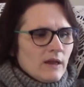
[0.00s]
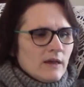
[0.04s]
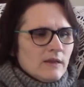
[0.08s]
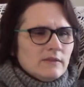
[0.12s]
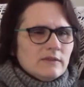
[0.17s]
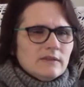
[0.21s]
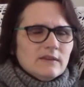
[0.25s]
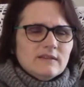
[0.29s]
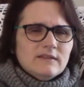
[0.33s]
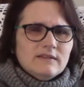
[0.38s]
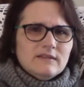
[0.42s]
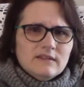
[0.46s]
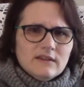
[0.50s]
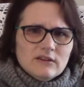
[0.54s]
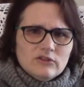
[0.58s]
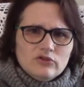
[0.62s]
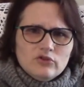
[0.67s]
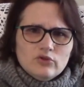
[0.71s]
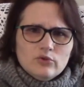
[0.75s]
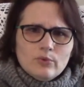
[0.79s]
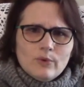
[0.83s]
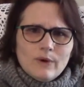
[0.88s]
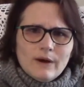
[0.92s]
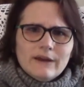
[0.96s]
The
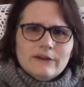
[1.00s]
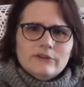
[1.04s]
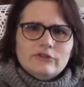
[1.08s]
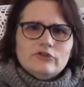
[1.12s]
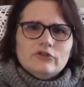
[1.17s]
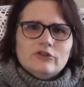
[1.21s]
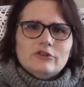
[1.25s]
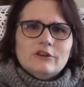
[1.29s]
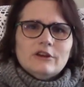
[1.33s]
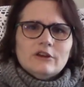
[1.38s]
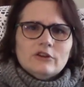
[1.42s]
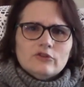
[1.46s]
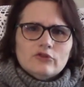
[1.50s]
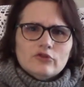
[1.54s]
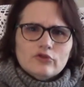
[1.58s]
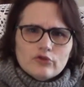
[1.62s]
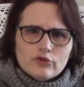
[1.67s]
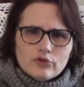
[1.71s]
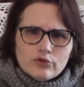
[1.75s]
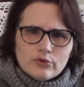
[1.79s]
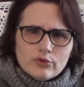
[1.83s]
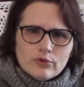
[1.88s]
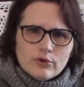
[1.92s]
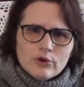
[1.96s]
situation is
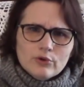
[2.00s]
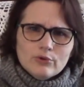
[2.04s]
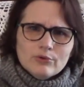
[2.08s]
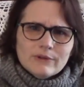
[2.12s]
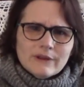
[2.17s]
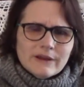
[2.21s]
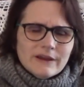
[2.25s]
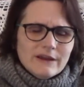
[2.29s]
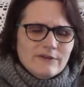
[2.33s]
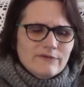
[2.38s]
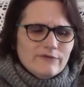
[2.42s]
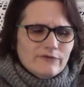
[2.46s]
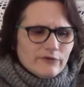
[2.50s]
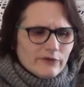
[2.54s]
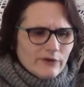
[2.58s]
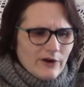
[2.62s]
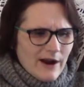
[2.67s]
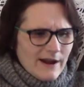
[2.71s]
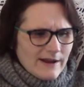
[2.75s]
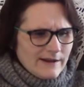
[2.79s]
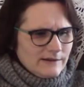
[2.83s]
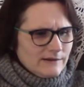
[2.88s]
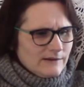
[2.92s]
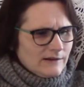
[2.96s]
truly
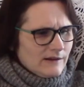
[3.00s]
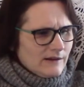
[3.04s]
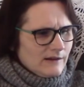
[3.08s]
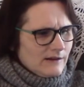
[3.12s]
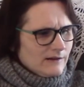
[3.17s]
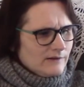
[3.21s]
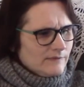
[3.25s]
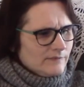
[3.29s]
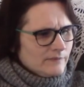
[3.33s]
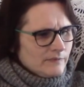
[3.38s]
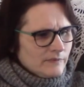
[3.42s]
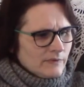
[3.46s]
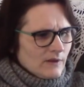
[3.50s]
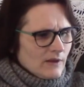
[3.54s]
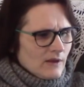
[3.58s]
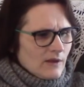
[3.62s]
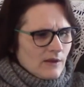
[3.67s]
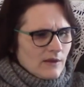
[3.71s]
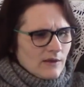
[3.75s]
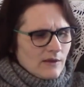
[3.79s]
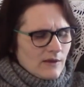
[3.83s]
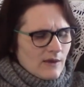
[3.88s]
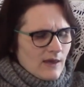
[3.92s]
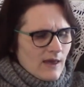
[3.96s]
frightening.
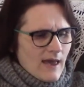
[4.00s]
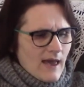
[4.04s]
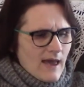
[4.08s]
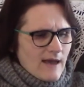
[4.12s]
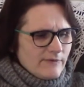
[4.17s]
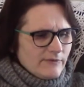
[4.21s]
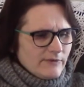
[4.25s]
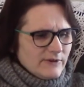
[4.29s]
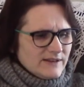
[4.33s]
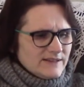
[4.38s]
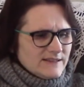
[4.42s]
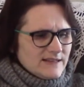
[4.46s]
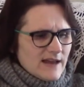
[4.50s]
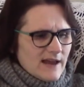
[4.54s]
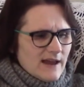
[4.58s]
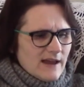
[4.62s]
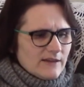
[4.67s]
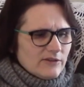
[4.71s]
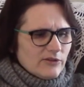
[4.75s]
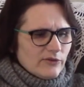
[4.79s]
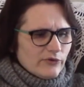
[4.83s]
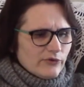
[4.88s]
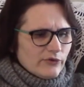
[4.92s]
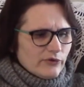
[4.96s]
Every
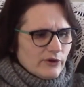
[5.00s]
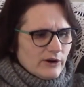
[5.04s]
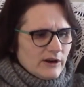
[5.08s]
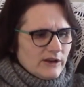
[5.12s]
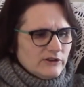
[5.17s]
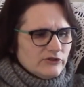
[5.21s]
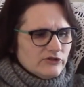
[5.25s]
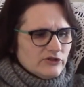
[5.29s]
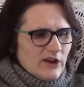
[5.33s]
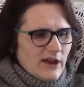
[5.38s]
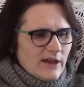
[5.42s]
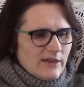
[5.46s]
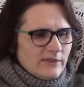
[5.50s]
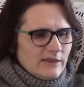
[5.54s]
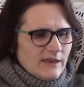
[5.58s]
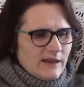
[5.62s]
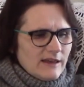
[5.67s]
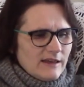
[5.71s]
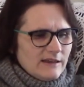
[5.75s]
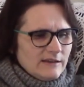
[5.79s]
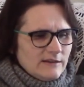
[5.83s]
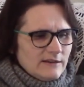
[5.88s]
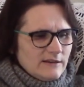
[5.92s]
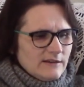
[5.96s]
day, the French and the
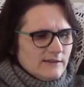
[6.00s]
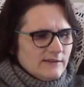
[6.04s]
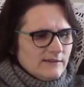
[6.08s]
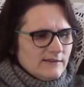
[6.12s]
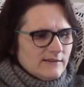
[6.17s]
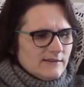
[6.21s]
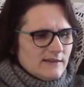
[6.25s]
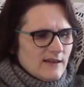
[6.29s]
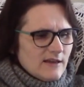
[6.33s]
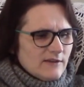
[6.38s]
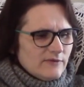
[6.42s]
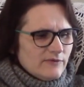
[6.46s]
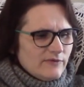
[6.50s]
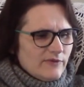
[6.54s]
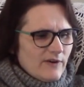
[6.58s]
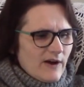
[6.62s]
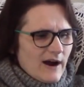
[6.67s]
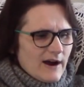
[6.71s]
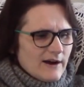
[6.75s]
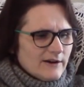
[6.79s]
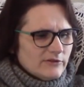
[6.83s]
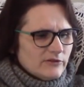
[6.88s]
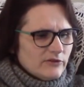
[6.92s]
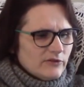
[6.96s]
Indians set
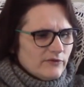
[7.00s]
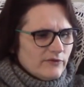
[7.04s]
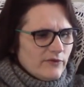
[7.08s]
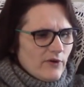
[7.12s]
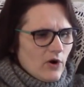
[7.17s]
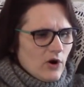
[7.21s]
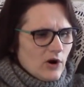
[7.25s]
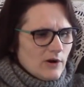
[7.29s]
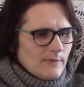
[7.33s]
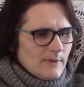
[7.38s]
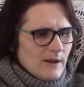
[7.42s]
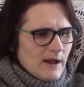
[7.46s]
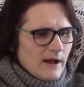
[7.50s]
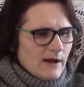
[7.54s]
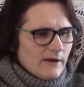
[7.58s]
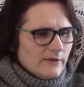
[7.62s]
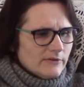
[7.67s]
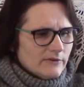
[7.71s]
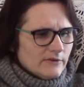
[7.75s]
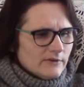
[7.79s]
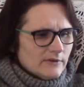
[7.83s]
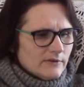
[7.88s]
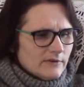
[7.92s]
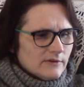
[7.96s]
fire to
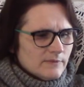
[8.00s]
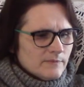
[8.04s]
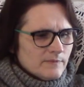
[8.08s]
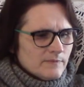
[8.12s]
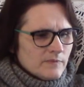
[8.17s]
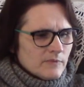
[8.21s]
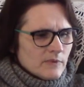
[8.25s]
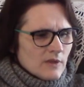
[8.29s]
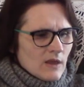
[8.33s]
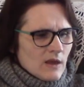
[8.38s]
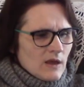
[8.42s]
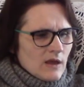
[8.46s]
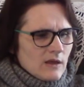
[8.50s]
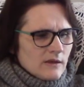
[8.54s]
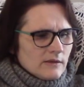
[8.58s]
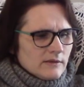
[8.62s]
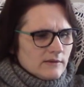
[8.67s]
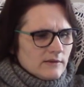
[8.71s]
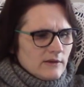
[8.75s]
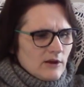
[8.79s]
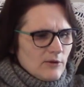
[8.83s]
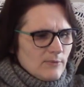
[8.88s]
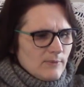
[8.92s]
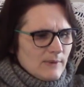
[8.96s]
farmhouses.
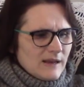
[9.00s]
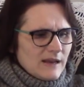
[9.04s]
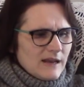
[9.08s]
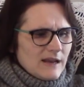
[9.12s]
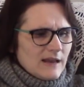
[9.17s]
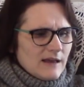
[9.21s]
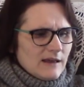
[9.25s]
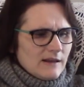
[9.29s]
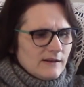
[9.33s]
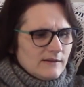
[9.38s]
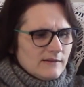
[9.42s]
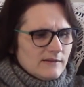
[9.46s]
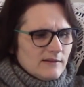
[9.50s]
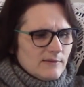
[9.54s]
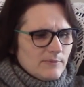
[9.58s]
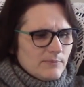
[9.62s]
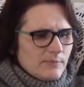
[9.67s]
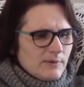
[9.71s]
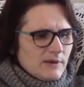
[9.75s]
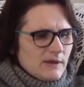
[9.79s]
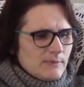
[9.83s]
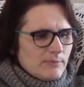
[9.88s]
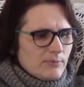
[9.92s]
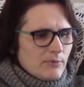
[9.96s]
So many innocent
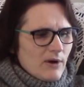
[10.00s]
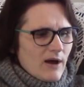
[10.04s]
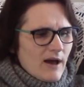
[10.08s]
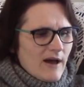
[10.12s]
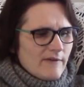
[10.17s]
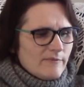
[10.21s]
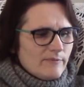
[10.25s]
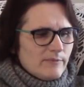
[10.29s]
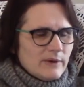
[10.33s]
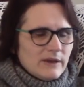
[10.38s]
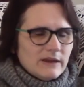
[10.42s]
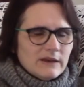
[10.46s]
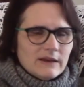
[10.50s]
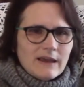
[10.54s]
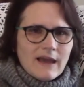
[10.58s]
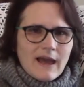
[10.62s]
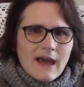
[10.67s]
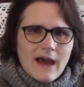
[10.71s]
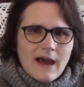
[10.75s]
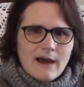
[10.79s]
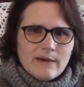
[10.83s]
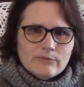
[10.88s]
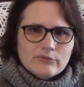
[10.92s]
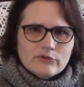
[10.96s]
people have been
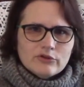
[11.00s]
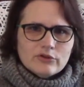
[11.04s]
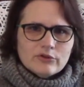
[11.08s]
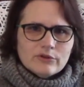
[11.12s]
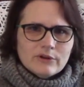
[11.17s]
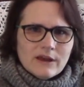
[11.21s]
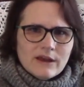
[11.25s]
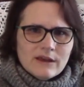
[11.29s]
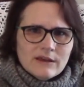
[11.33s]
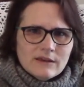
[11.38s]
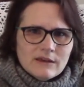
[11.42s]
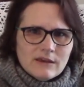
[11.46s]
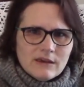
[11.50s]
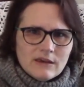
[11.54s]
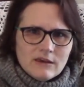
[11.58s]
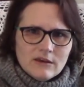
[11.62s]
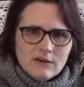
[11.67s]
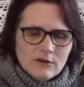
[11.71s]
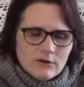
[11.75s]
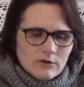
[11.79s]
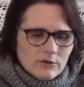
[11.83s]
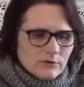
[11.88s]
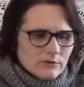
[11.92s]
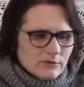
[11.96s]
captured and
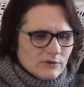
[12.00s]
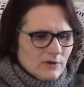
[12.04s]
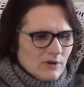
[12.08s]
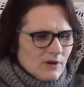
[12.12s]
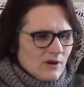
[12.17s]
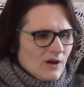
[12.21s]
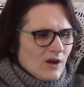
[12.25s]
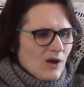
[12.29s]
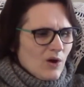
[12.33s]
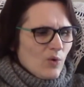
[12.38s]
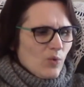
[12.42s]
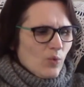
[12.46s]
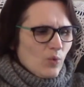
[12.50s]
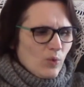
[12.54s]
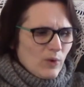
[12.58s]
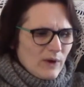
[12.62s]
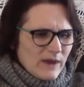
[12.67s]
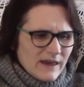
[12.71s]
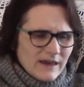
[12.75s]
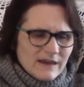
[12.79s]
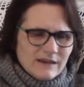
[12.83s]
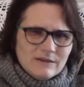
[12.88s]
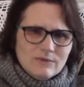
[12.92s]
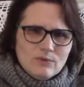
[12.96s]
killed.
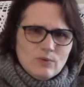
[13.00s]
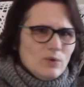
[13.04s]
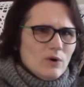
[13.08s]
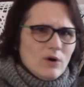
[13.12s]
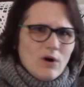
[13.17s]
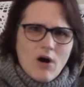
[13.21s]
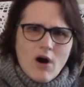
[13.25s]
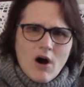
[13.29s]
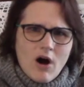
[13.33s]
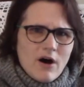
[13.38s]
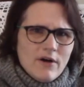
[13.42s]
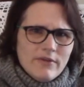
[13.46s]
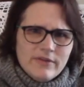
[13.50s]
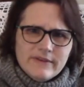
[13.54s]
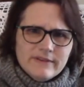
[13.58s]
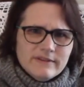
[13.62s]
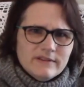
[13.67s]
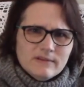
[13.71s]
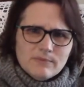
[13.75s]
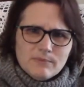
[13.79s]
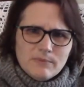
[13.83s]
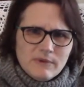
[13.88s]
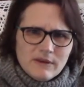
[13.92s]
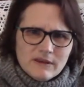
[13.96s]
When will all
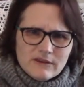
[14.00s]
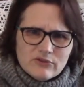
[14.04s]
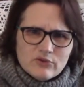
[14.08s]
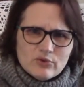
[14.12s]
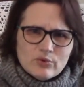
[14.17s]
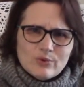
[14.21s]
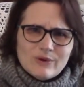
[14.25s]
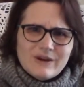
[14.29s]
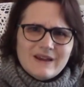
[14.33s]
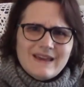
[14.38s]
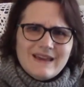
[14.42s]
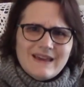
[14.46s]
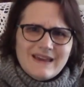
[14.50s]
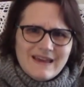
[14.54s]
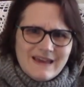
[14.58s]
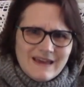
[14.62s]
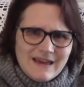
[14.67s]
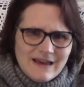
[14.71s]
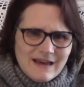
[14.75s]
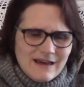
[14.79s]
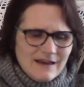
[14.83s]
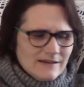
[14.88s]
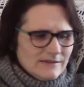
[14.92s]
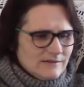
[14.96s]
this misery
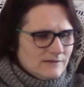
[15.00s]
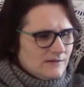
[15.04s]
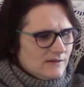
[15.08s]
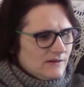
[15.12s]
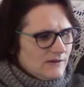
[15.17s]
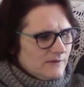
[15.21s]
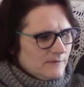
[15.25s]
end?